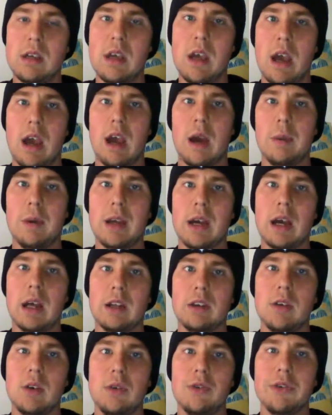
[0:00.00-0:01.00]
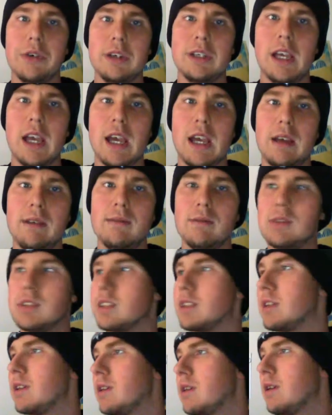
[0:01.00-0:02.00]
Yeah, and we got 2 free
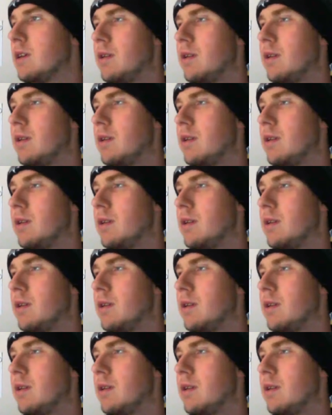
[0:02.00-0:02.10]
games.